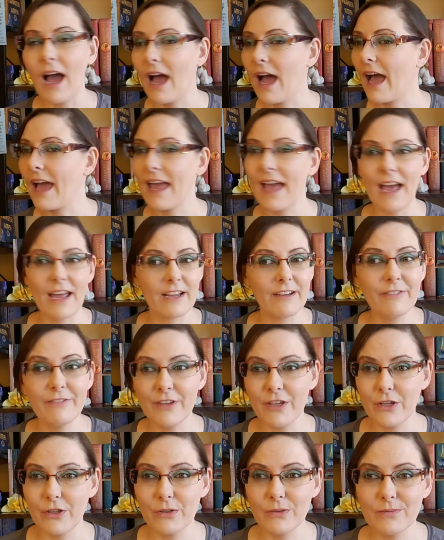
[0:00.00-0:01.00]
I had a
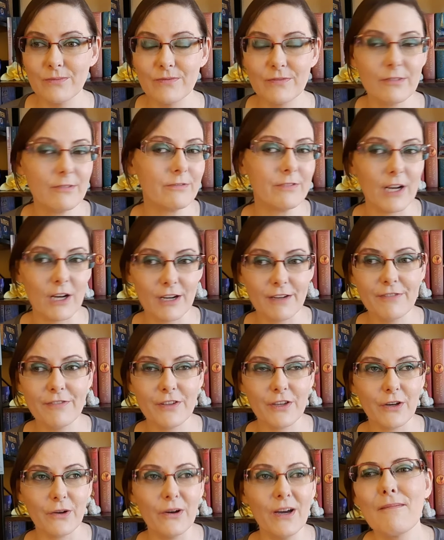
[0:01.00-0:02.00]
few, very
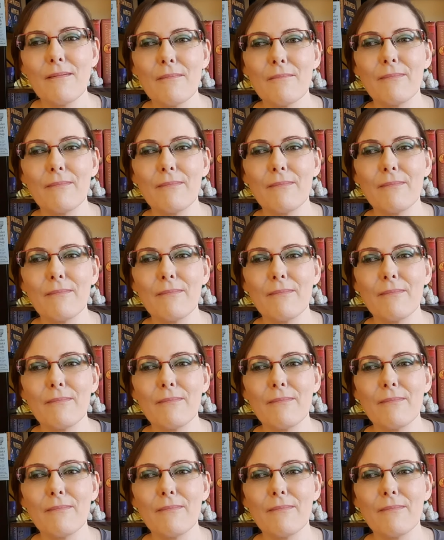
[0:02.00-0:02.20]
few,